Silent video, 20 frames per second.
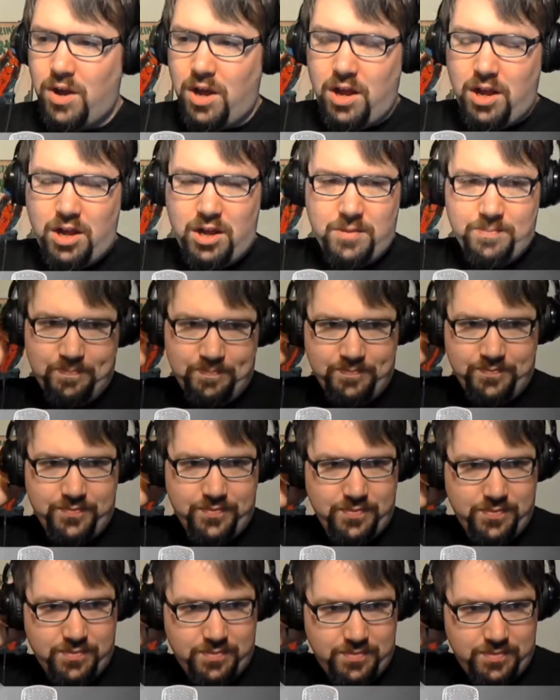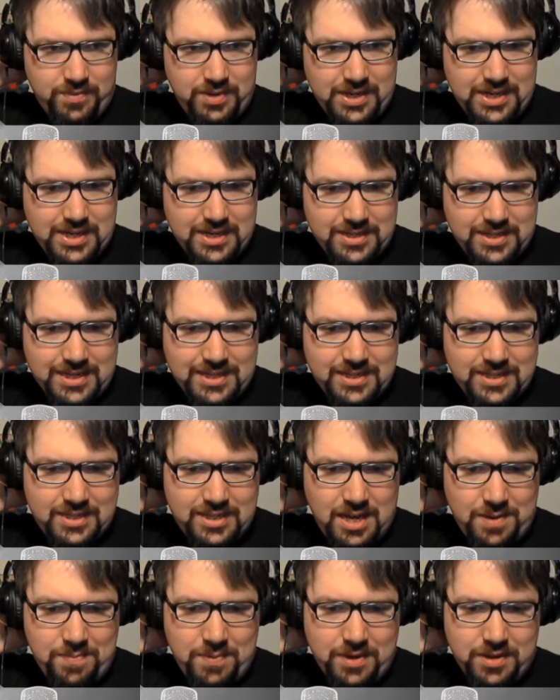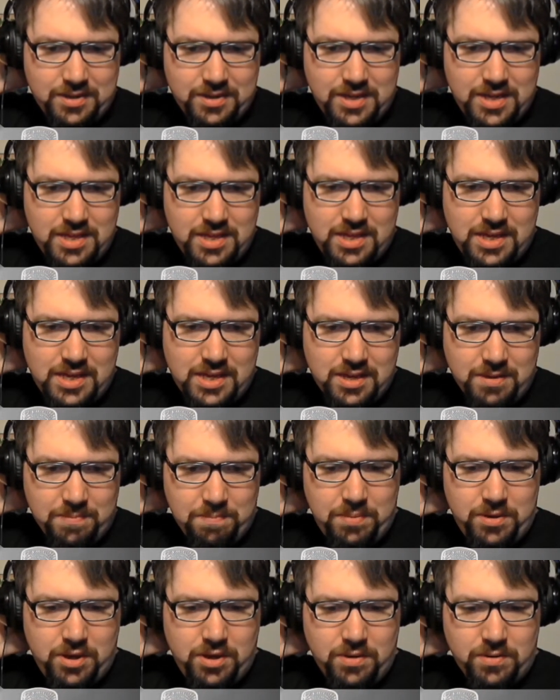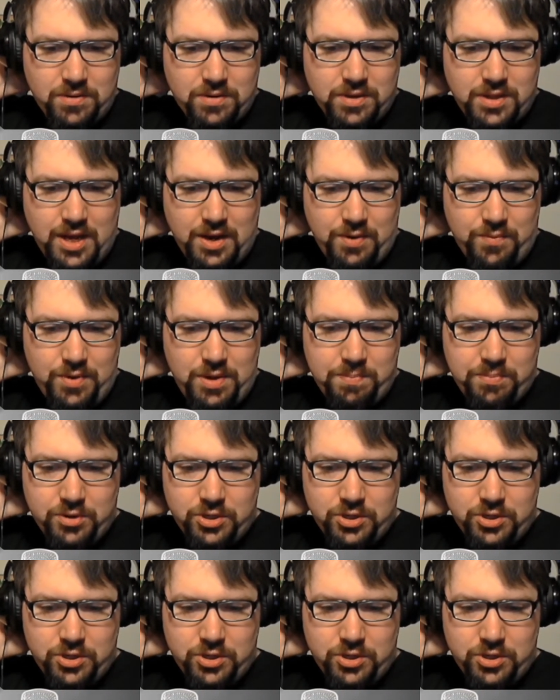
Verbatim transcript: Um, because it's typically the computer that we